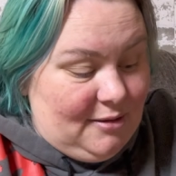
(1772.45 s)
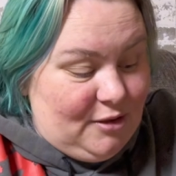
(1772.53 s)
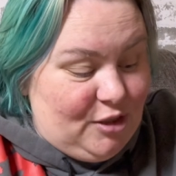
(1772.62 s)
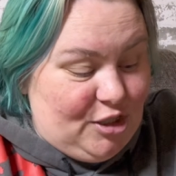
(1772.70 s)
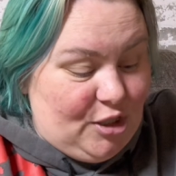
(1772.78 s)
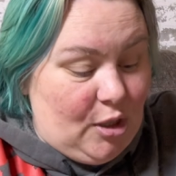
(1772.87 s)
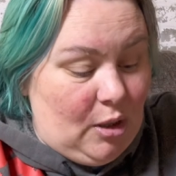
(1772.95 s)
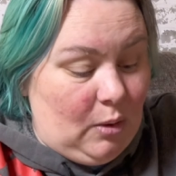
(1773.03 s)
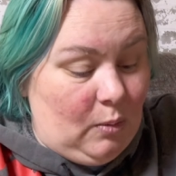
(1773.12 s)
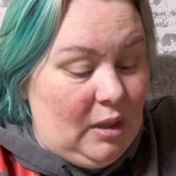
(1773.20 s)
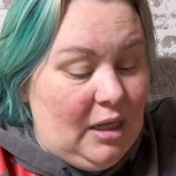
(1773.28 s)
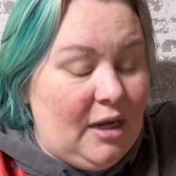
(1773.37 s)

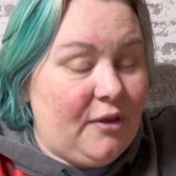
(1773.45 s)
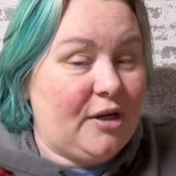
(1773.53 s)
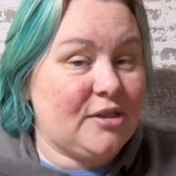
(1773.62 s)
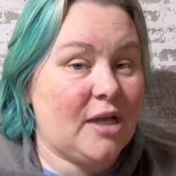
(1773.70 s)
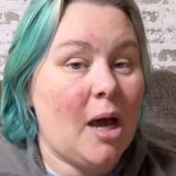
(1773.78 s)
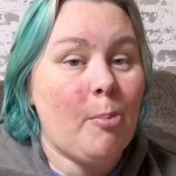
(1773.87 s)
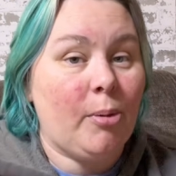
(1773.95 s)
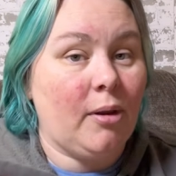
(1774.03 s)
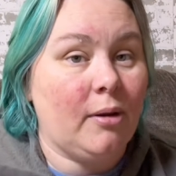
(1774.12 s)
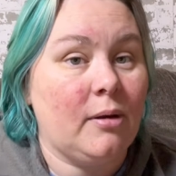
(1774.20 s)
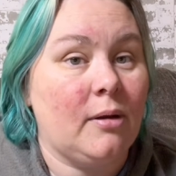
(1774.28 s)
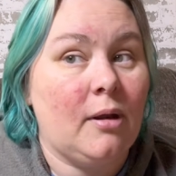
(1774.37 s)
So there's a
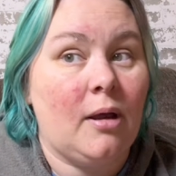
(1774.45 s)
couple